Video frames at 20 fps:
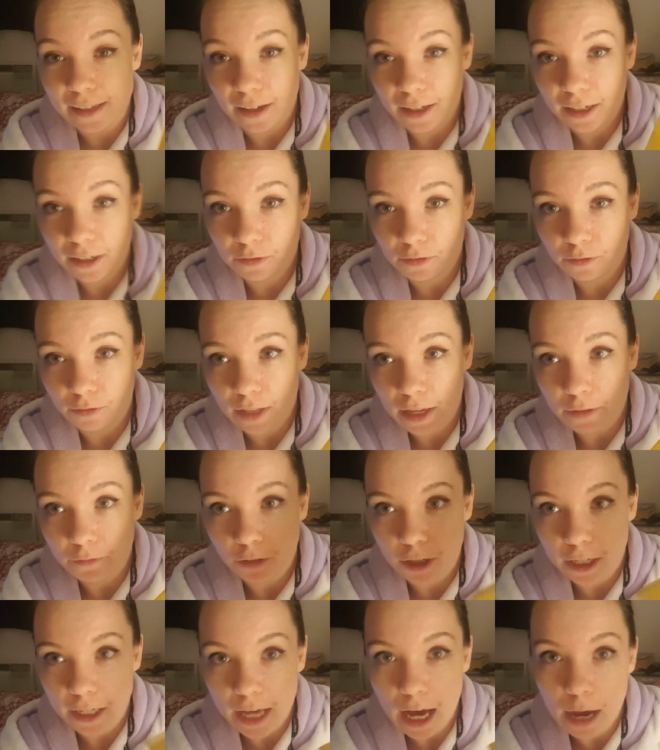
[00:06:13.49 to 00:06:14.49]
I can then
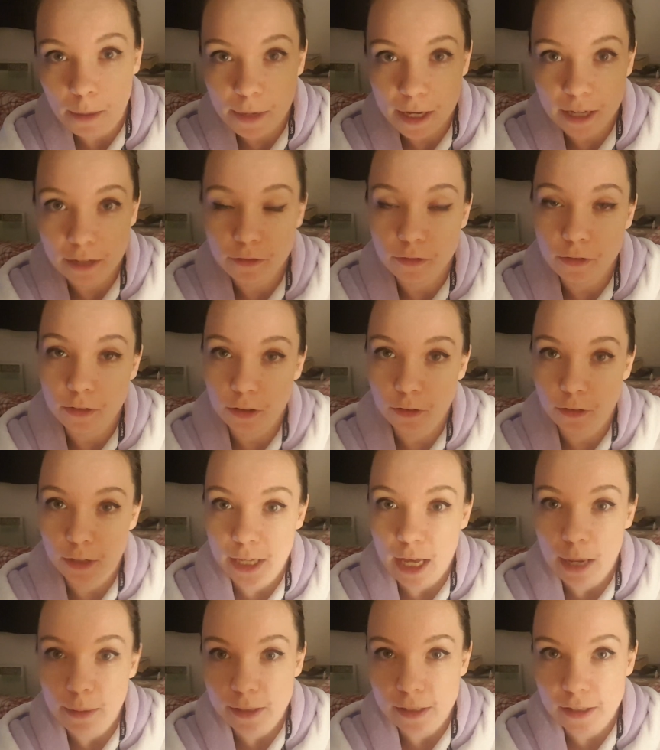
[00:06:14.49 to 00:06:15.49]
recap it for
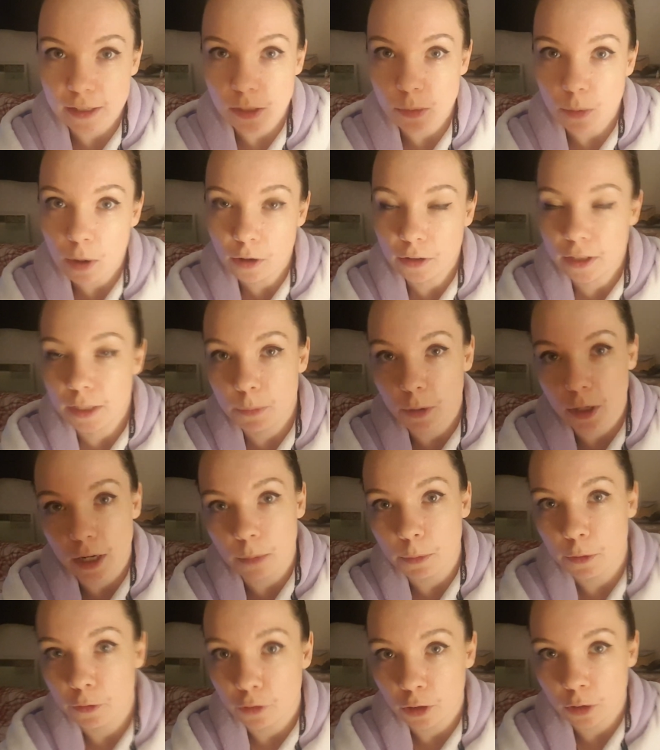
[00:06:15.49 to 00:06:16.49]
Recaptains as well and then put it
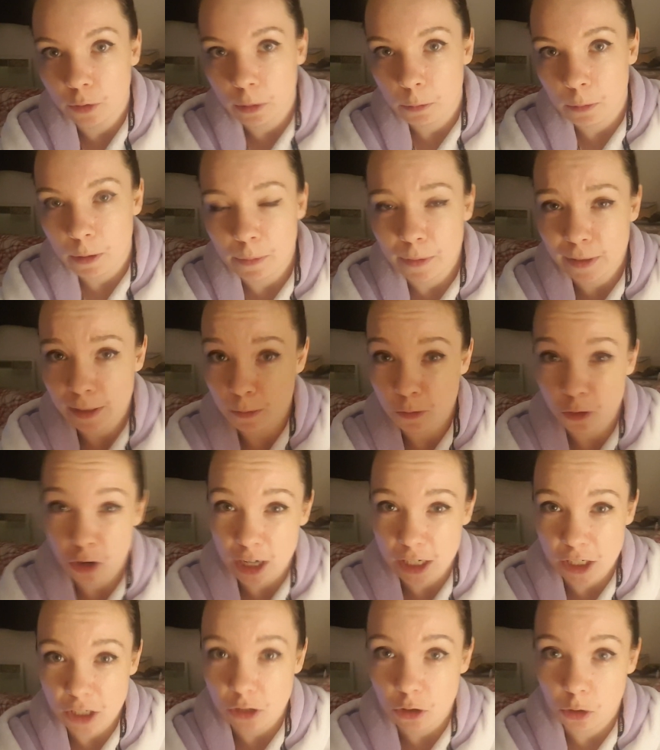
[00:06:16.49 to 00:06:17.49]
up the following week, because I'm
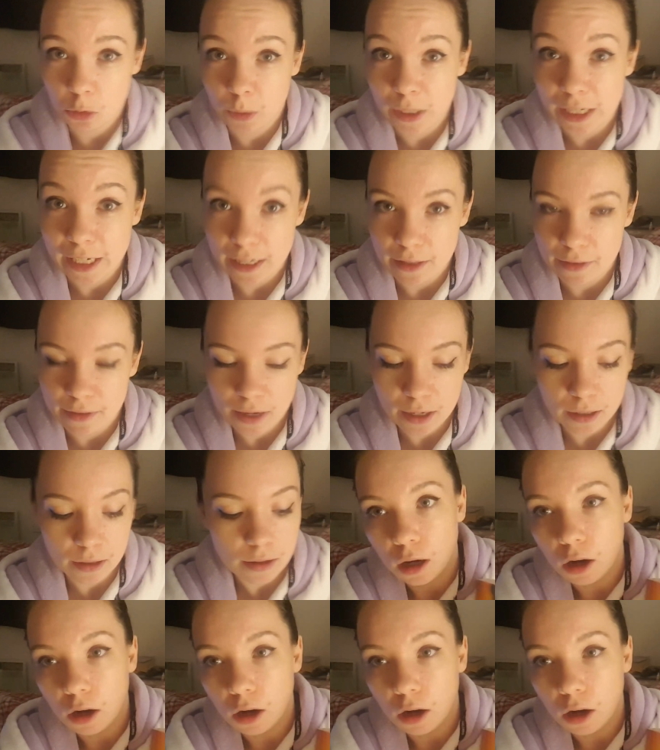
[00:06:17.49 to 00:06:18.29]
trying to do a weekly thing.